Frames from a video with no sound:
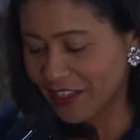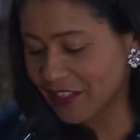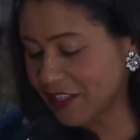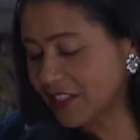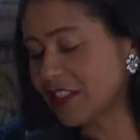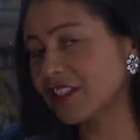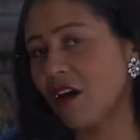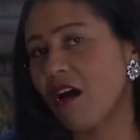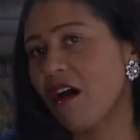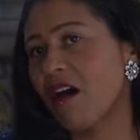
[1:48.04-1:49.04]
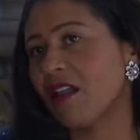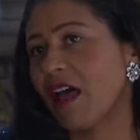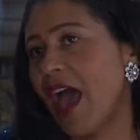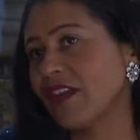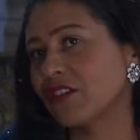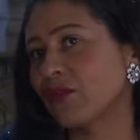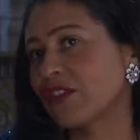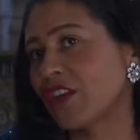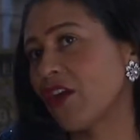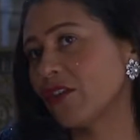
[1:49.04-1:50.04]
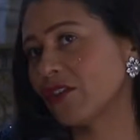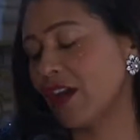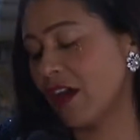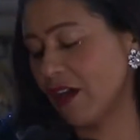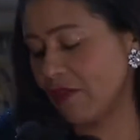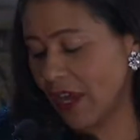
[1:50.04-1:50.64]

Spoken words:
This is all as a result of